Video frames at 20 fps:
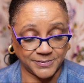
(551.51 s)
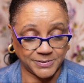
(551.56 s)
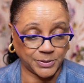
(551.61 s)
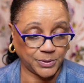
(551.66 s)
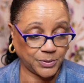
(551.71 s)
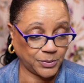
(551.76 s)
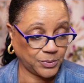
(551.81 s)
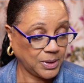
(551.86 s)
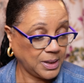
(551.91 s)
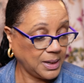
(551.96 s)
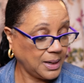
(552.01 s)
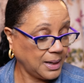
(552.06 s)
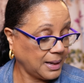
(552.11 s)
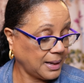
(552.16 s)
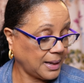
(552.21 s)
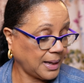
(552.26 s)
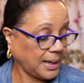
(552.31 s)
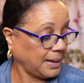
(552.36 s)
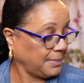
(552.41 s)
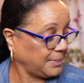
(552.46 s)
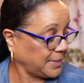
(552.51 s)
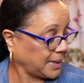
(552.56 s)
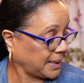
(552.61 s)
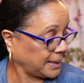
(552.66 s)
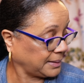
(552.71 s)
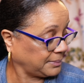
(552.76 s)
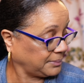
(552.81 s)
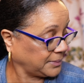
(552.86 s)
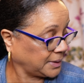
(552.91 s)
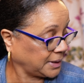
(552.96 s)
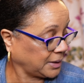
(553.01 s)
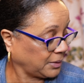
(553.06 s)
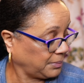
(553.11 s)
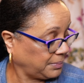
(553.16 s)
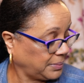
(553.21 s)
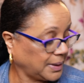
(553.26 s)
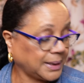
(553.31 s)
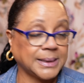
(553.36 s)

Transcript: So I, you know,